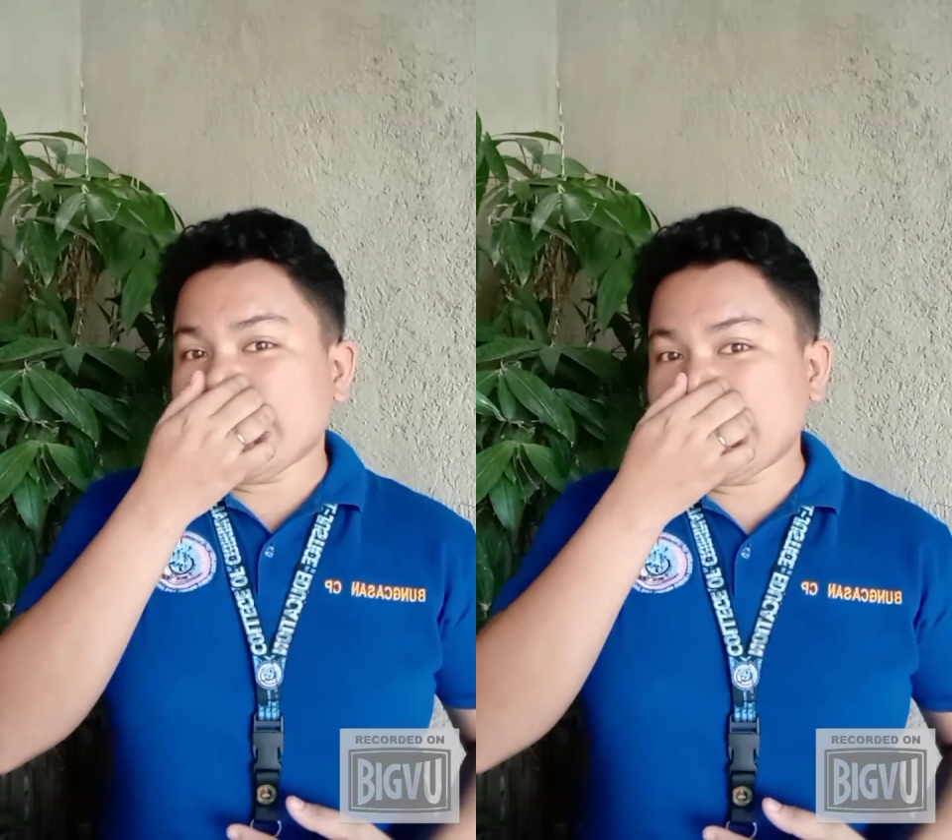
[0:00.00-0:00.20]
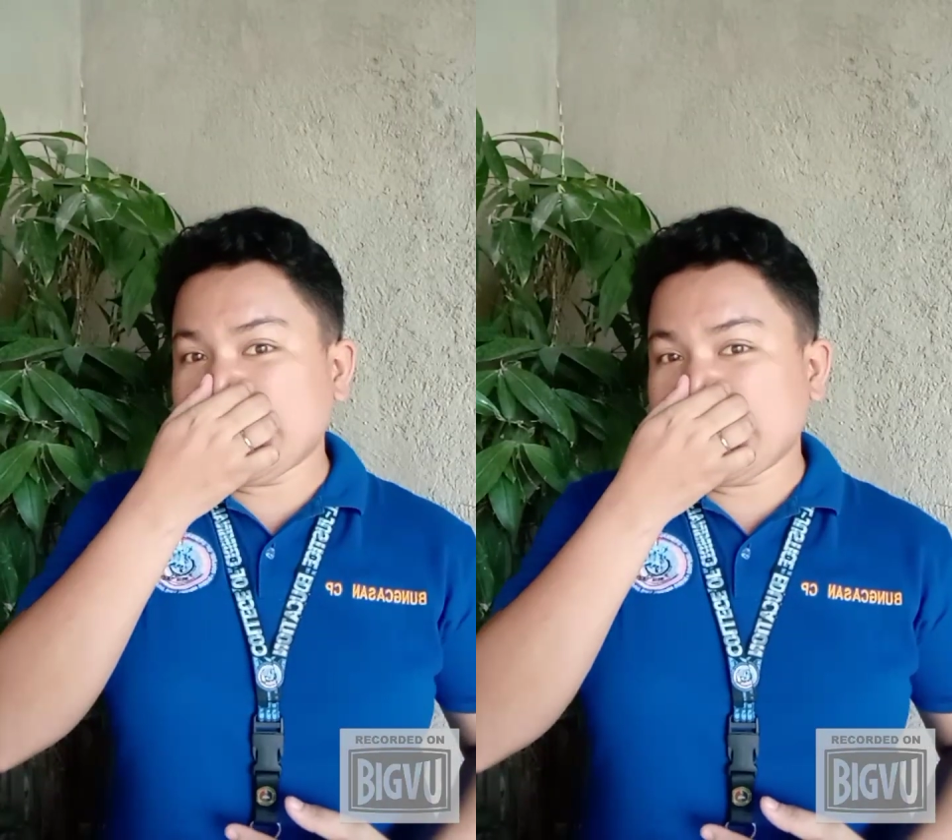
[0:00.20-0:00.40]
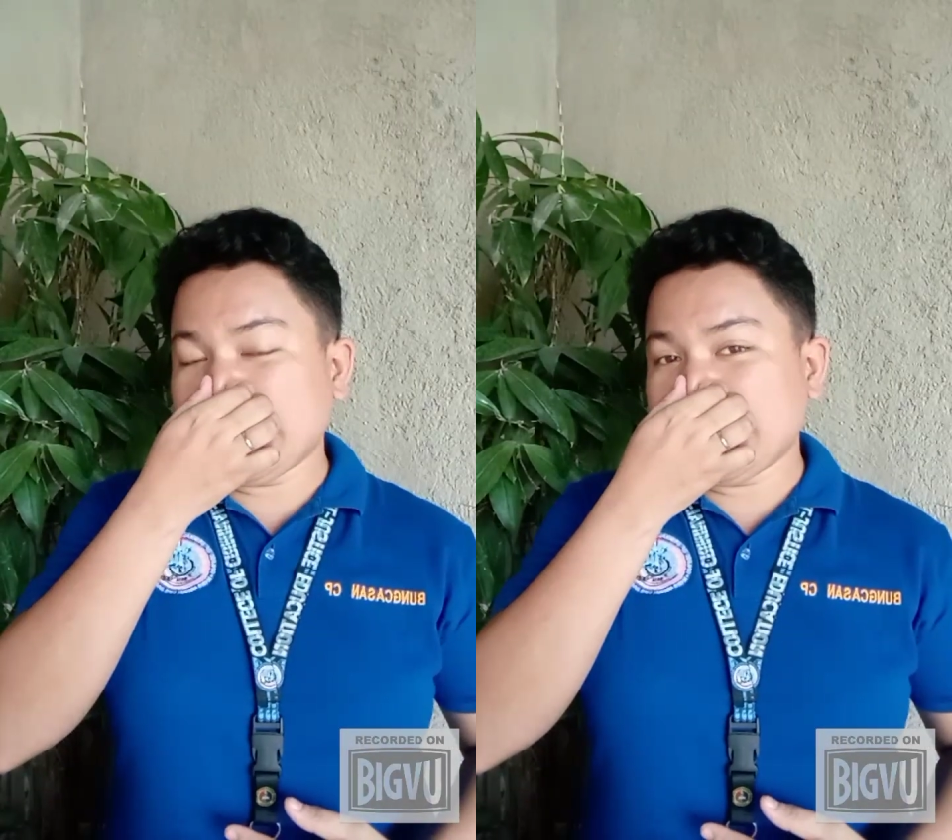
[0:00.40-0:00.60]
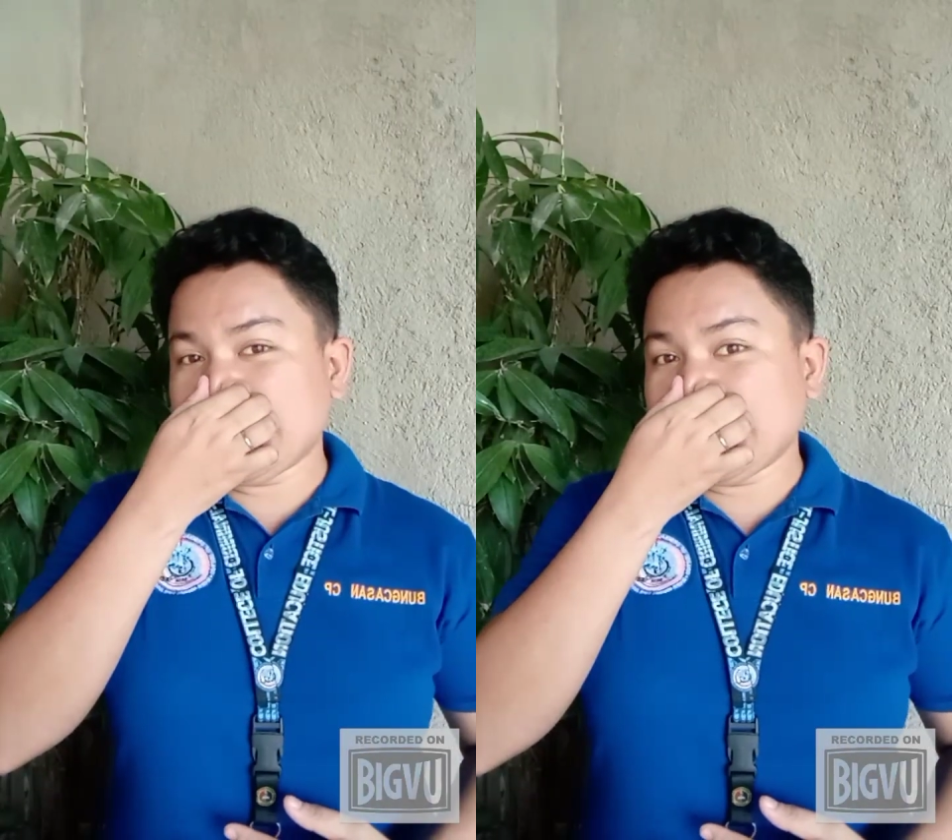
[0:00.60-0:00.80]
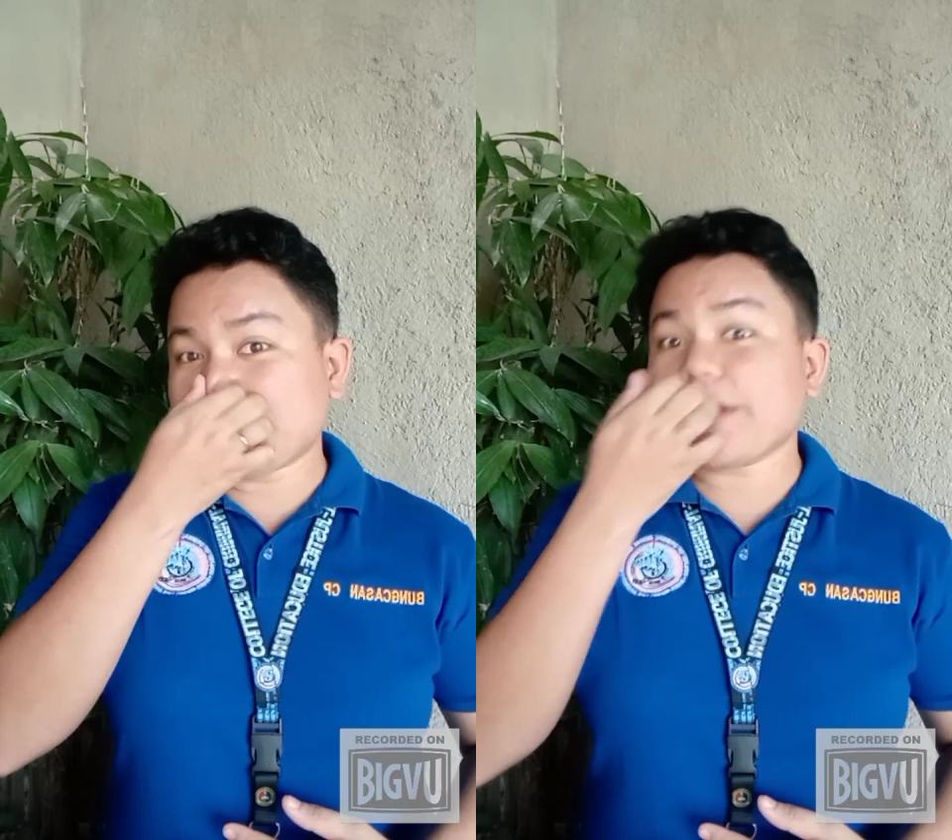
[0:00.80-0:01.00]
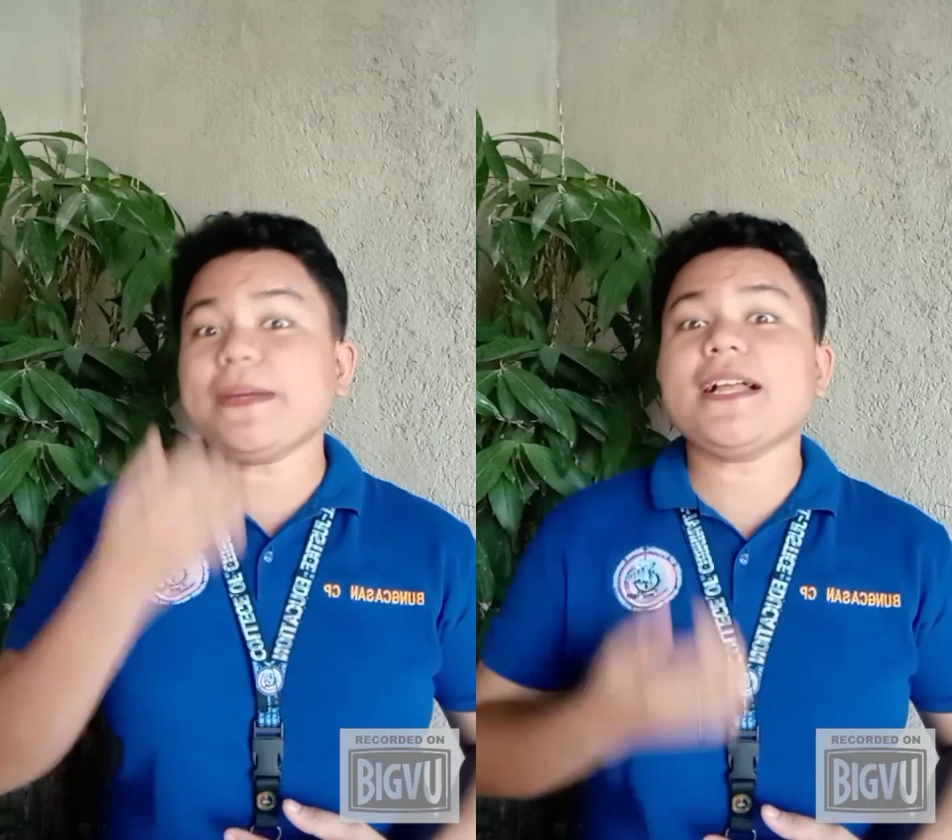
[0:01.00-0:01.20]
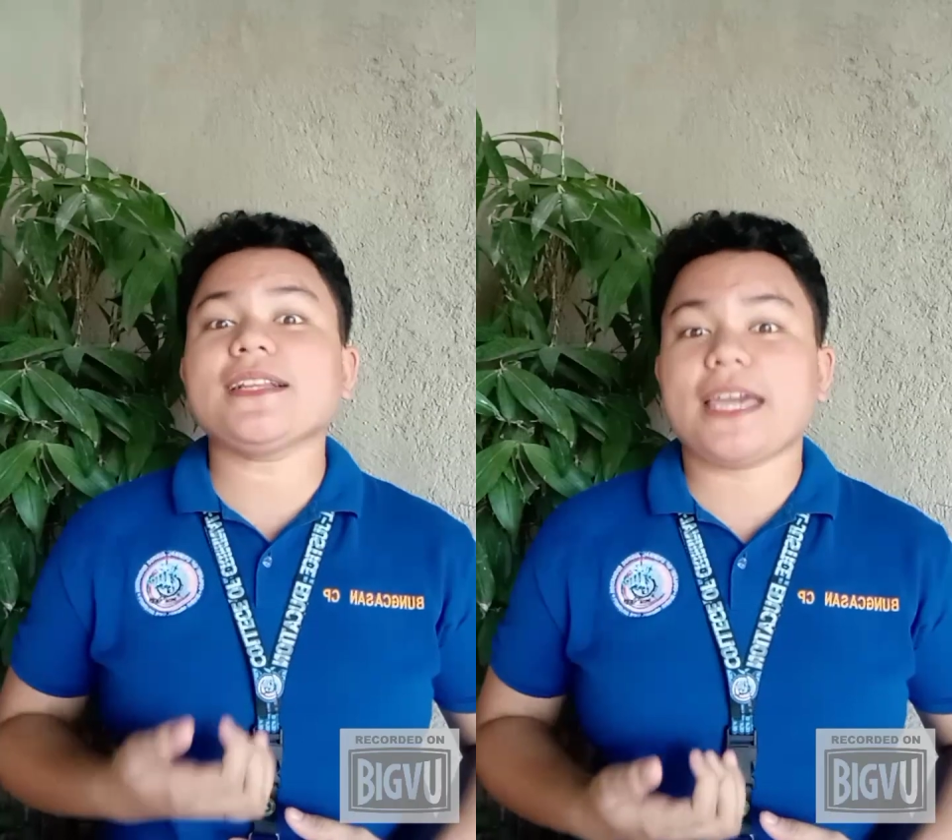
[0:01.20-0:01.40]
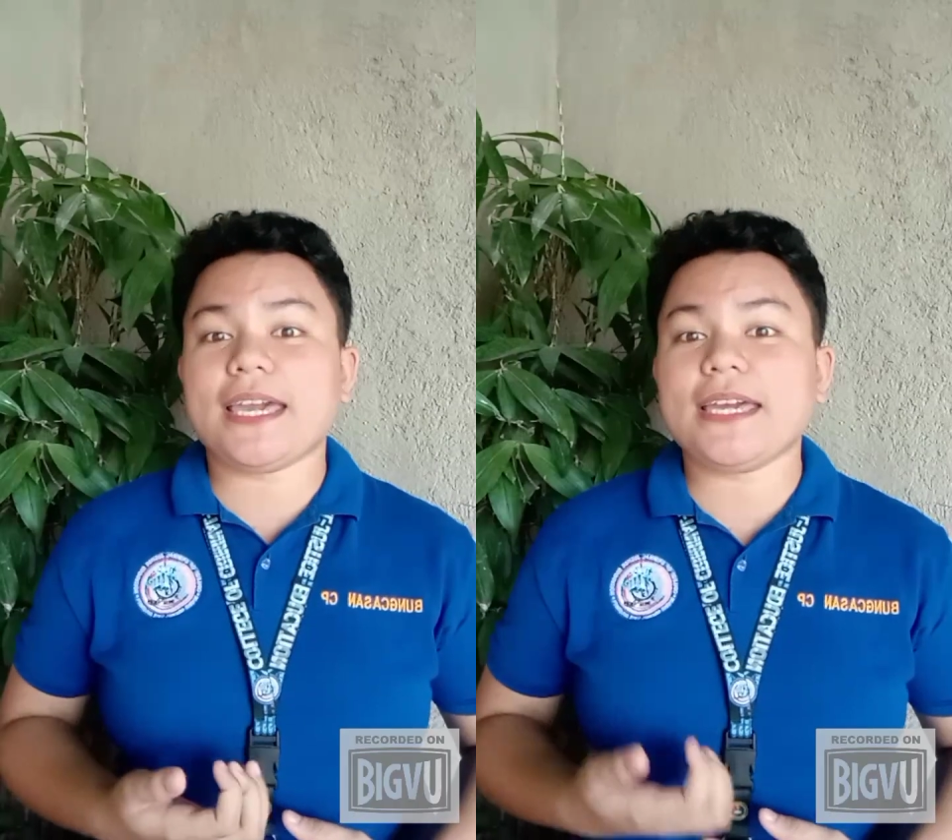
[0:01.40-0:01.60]
In a
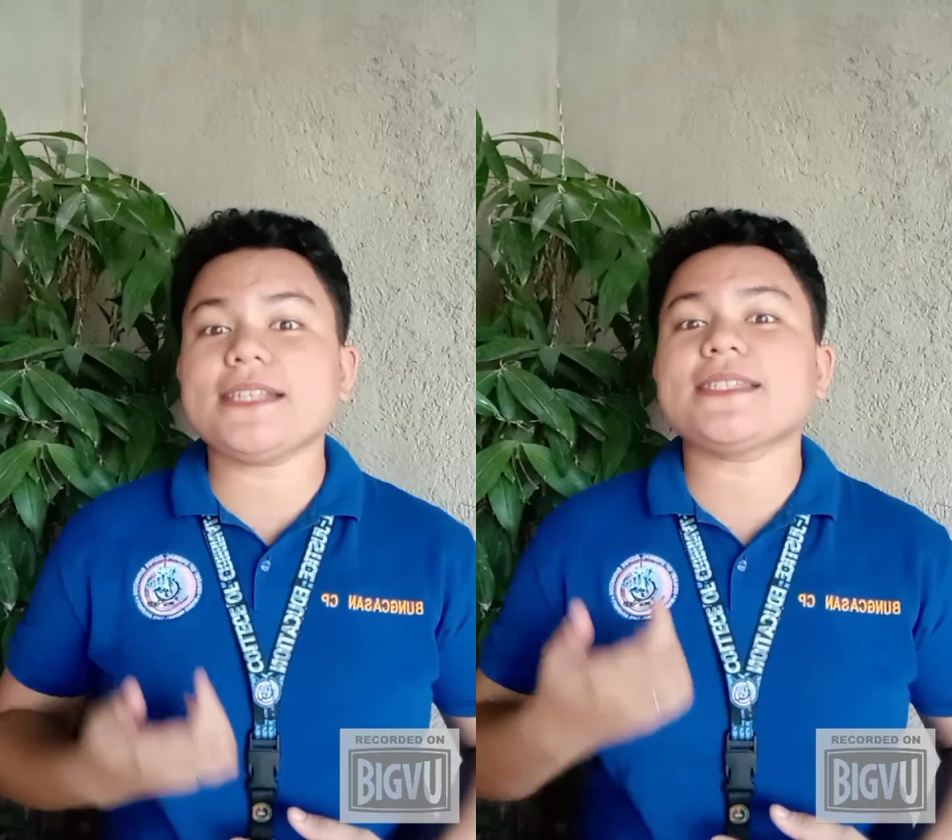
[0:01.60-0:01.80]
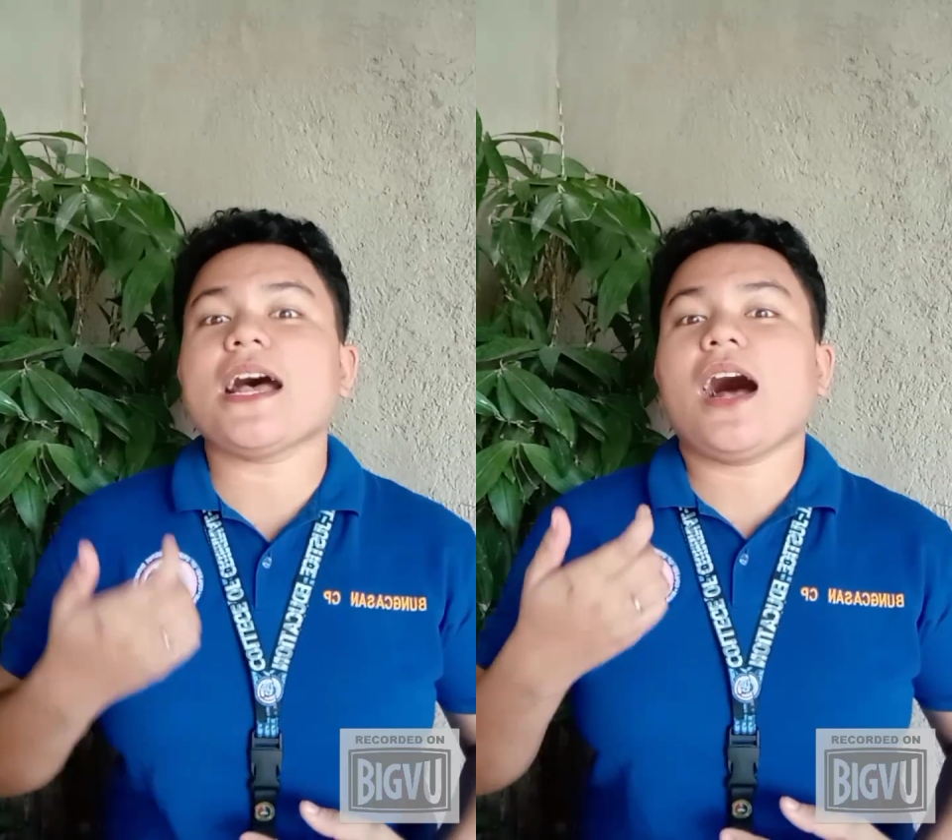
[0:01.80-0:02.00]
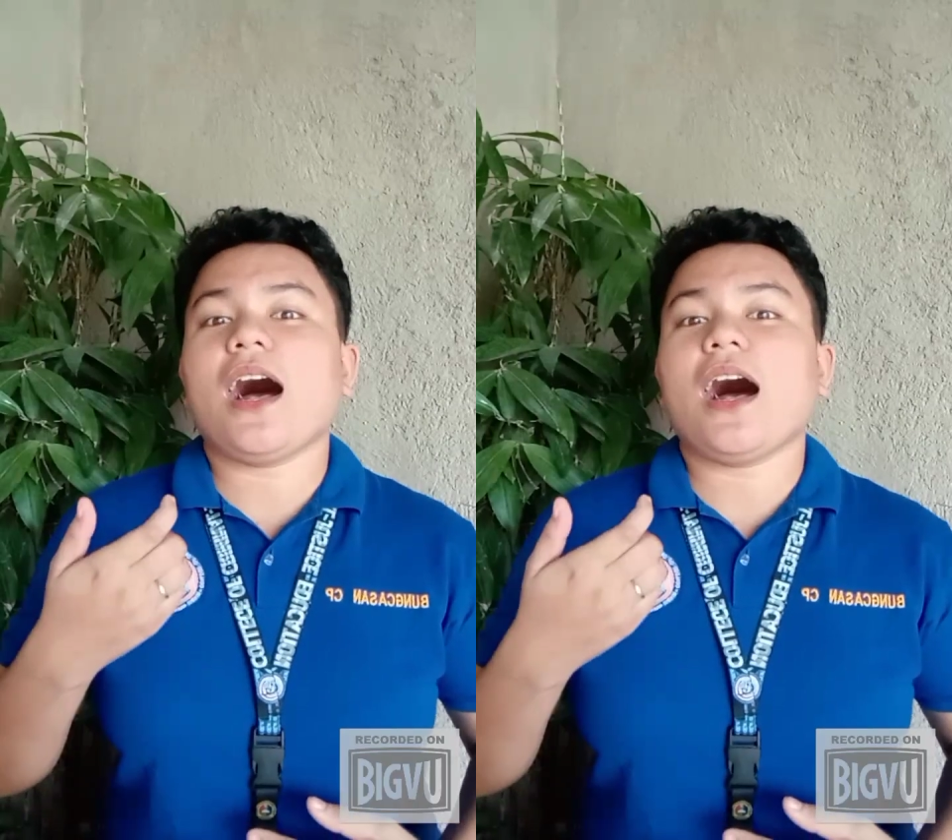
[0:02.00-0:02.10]
criminal case,